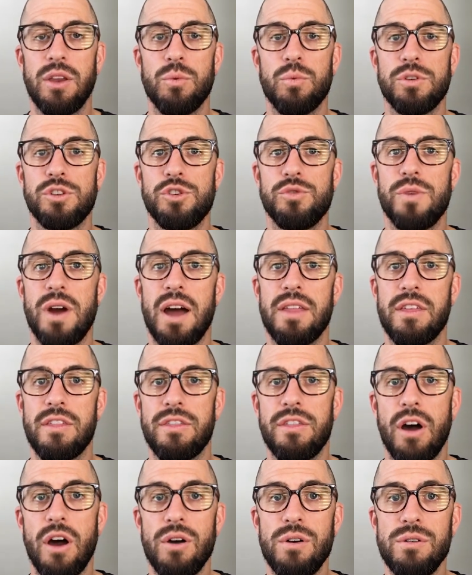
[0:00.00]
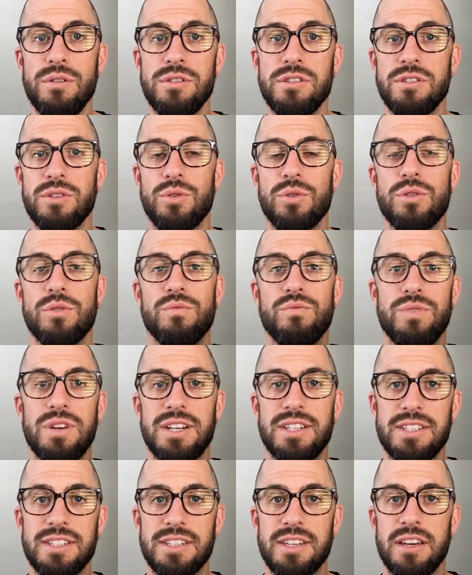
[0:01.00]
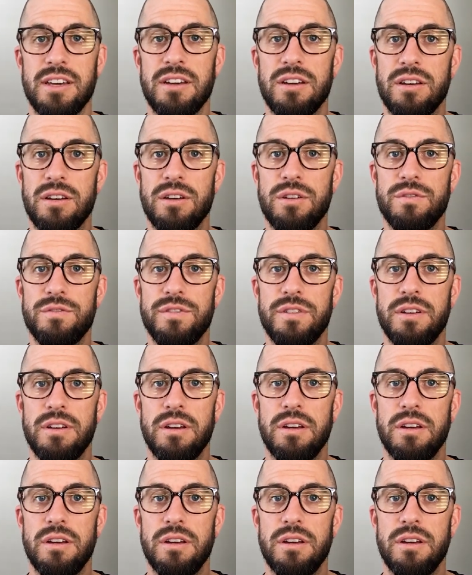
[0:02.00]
would you rather those or the risk of